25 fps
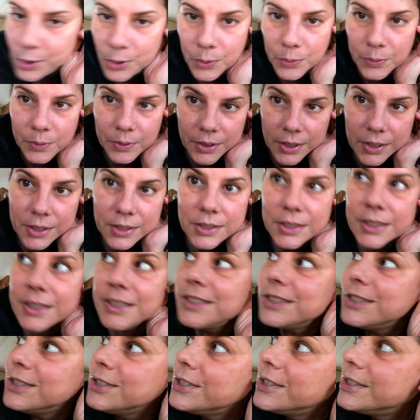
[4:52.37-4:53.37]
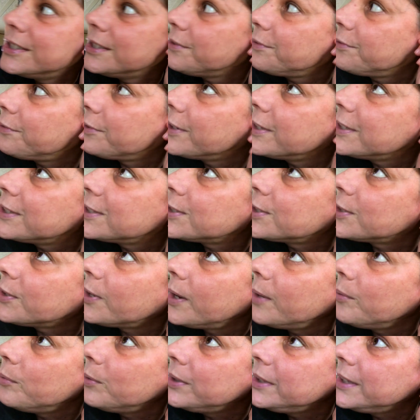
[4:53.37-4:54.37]
know, it's just, it's just different. So
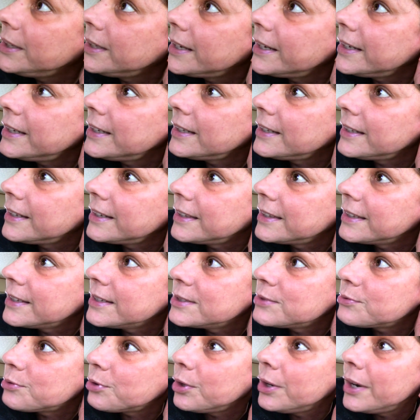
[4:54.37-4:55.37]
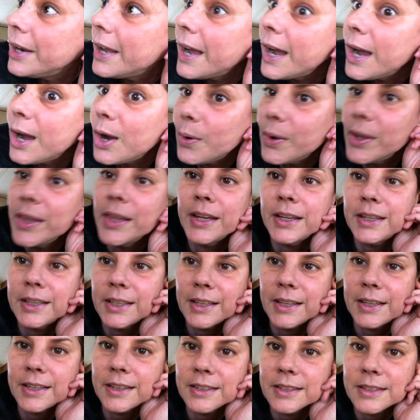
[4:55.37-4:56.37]
I really like it like this. For now, I like
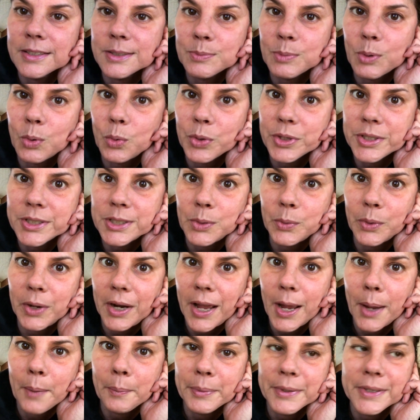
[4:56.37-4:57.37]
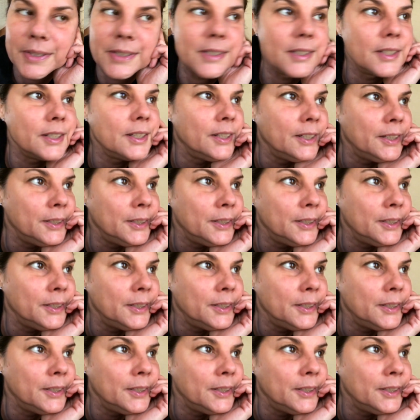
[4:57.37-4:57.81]
it like this, but we'll see what happens.